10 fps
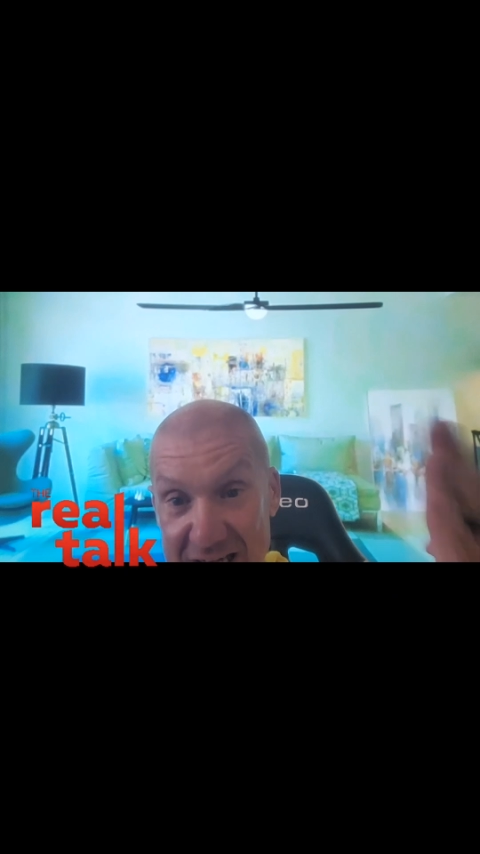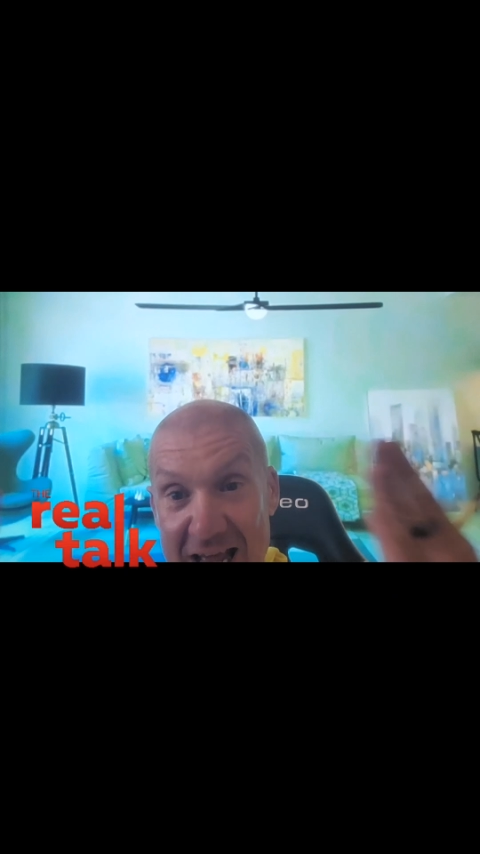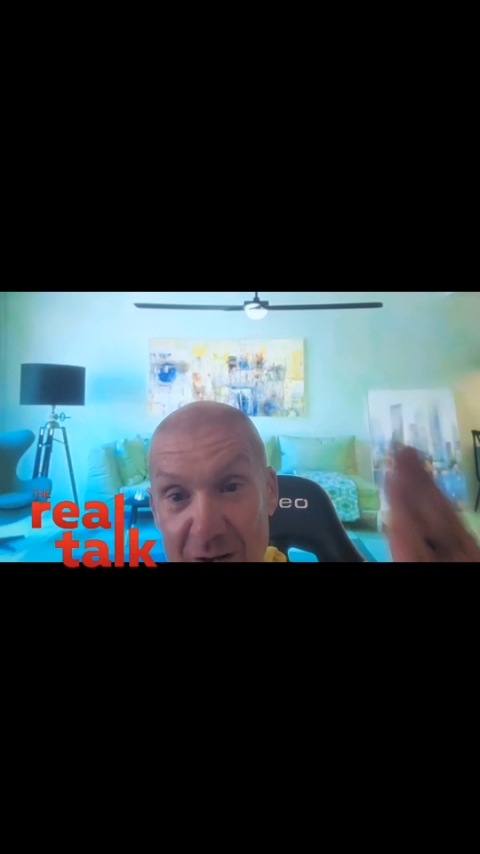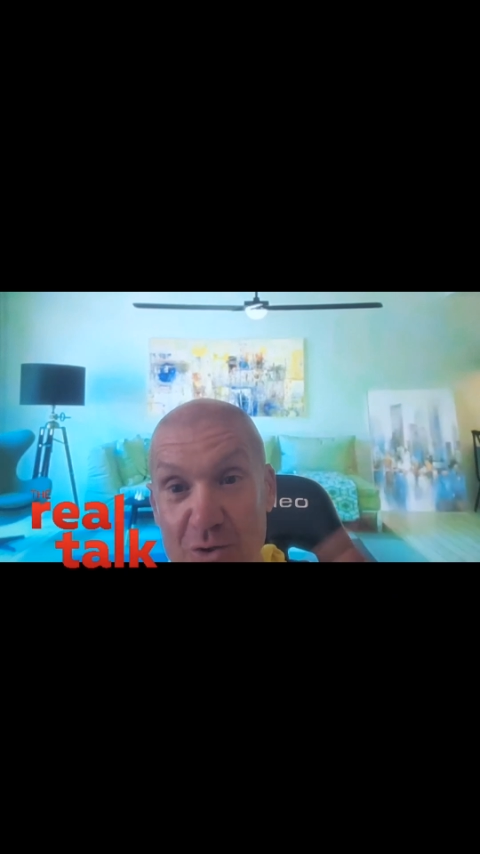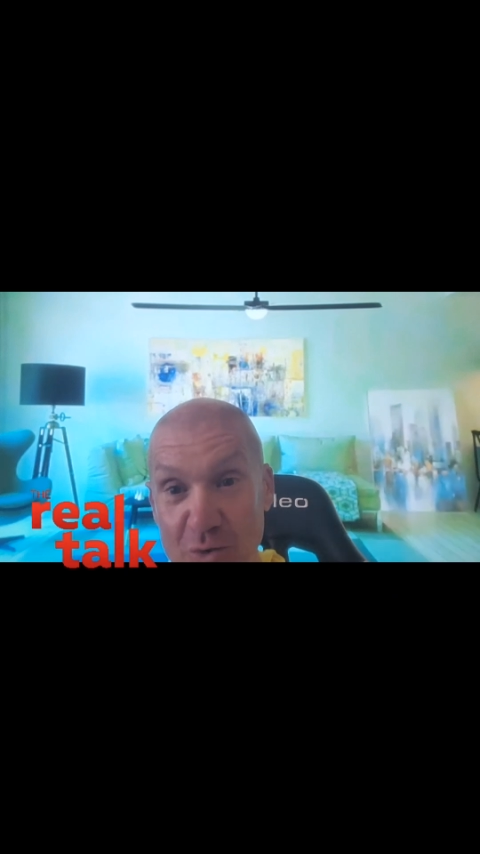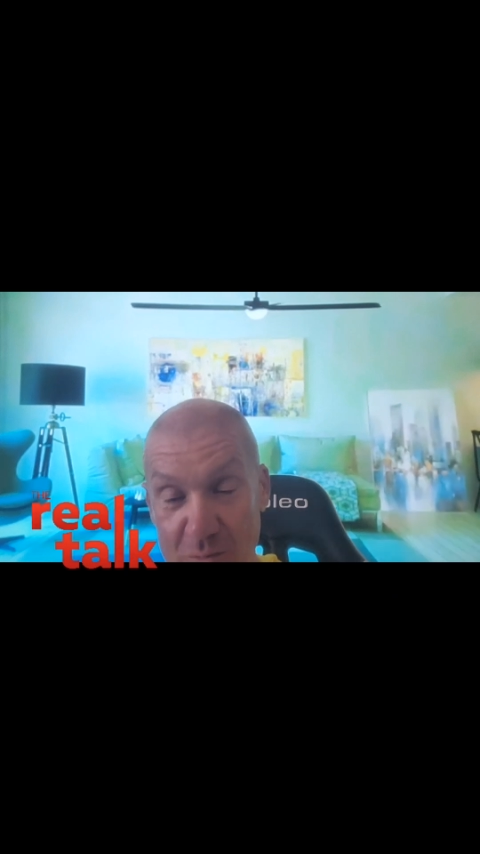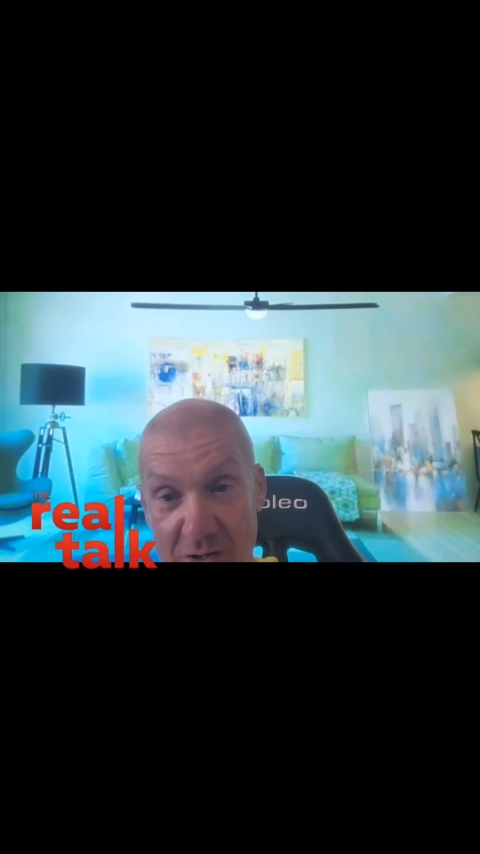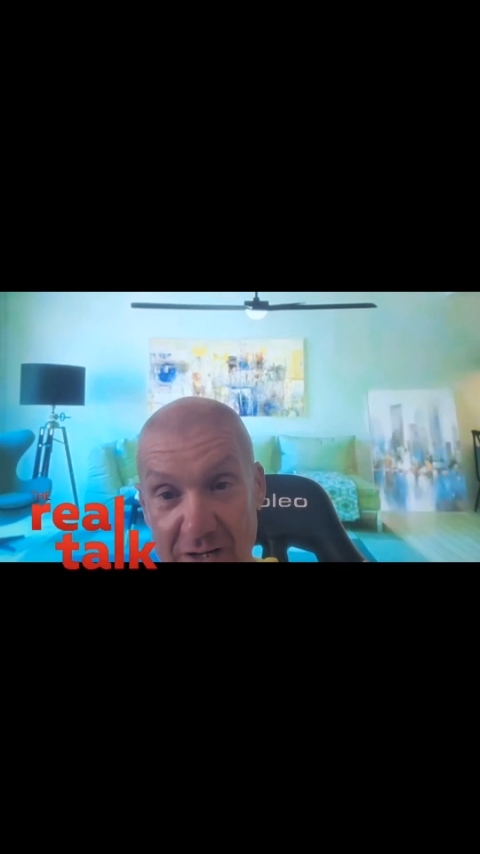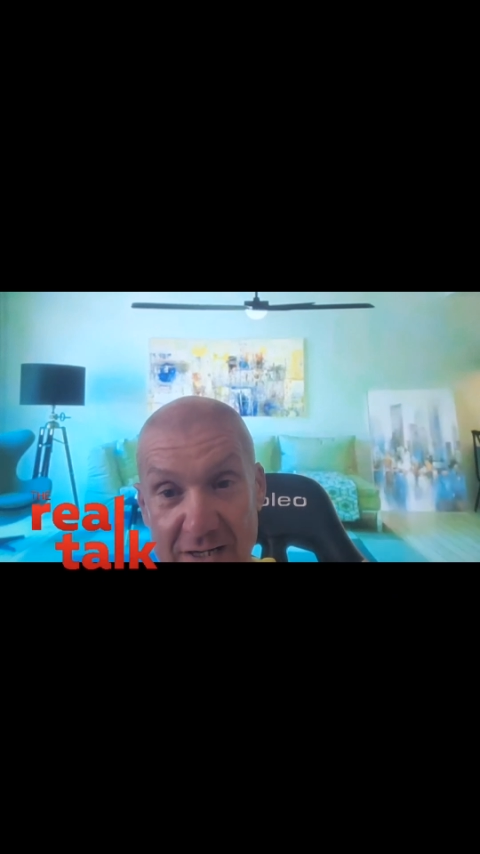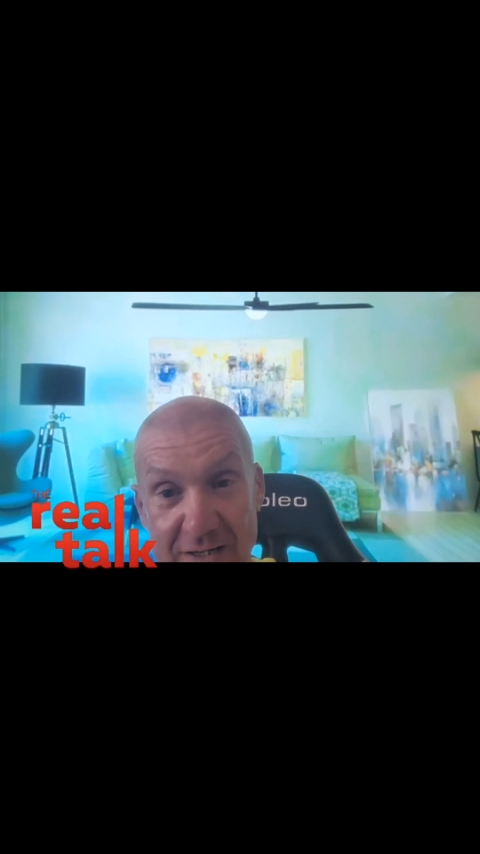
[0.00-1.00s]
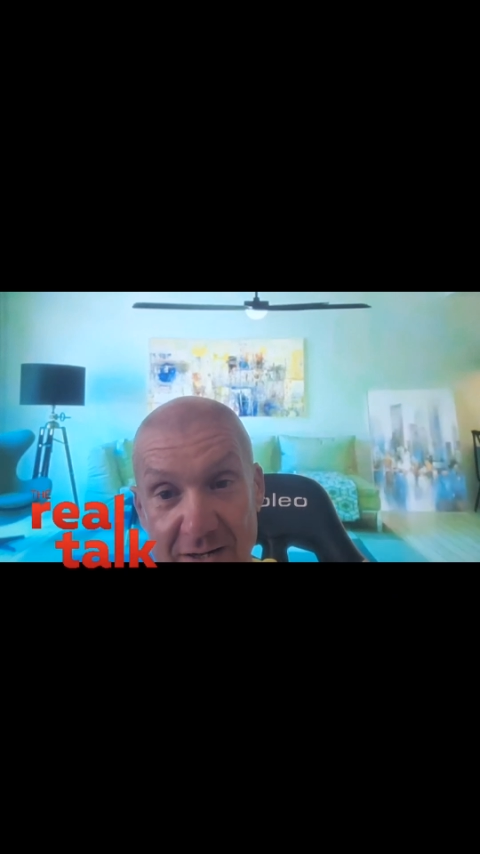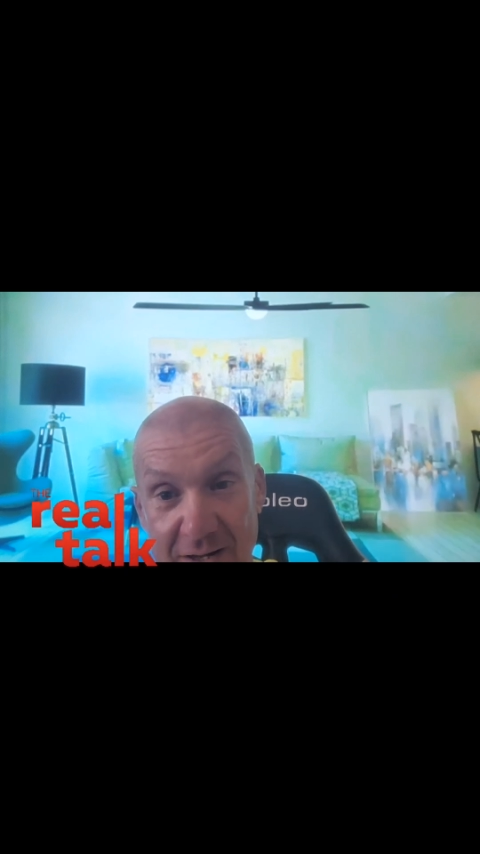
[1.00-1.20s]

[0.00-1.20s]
down your mind,